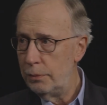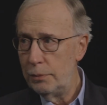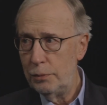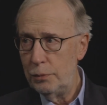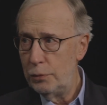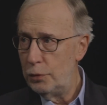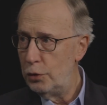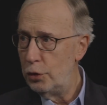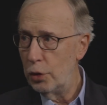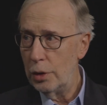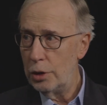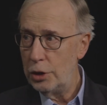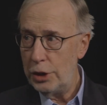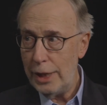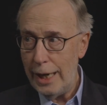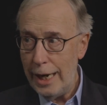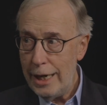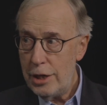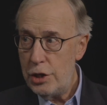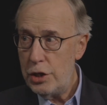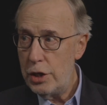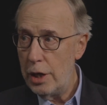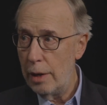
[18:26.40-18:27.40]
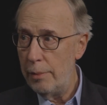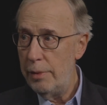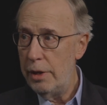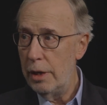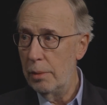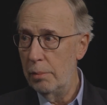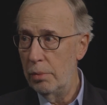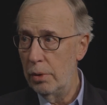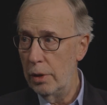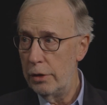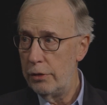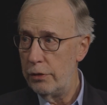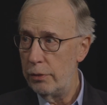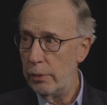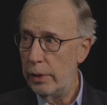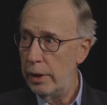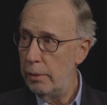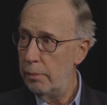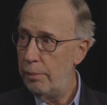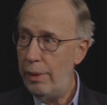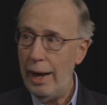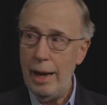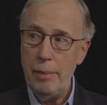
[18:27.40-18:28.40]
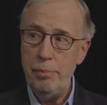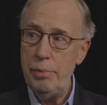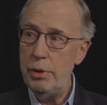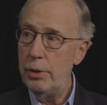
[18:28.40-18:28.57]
George H.W. Bush when Pat